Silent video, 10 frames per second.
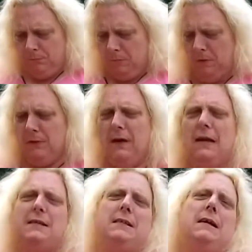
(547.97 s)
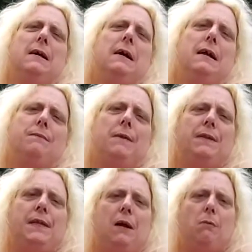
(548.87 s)
Mother Asna and
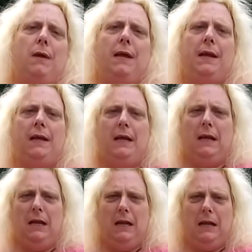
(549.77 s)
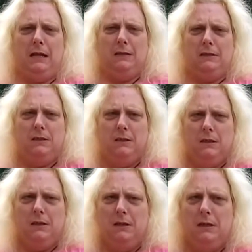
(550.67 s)
Father Yahweh, and
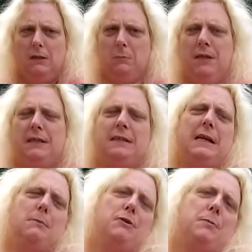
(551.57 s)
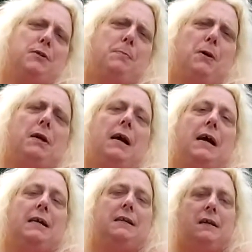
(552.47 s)
Lumi at the time was my spirit
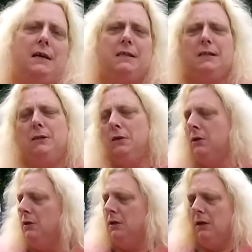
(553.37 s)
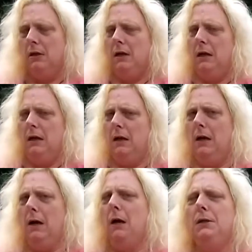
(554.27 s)
guide, I said,
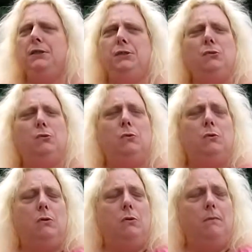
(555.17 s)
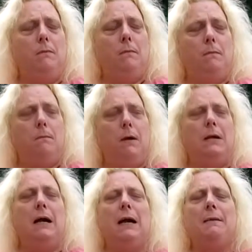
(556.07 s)
"Are you
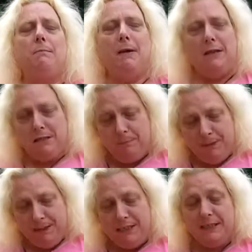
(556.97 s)
and I meant to be